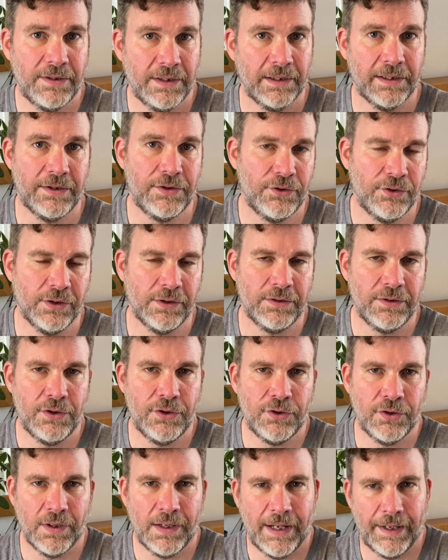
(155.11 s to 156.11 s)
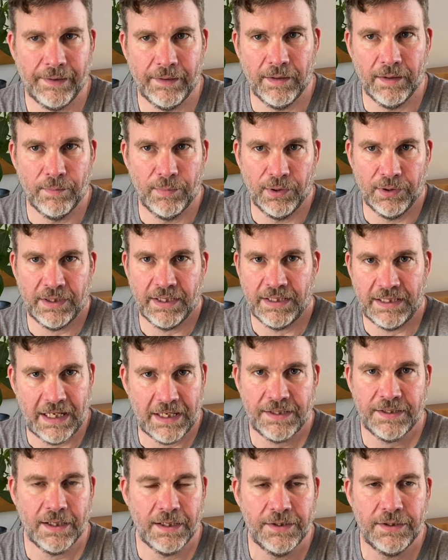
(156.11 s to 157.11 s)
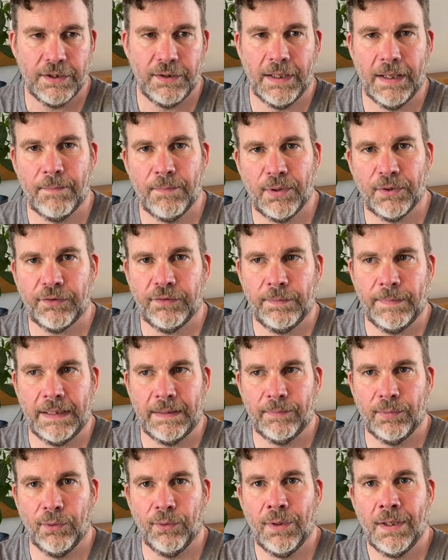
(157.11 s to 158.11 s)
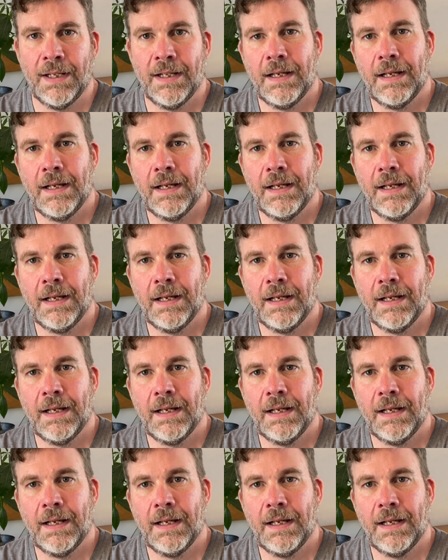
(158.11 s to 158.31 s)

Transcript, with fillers: You know, you should you should lend them the book, and yes, I do lend books to people.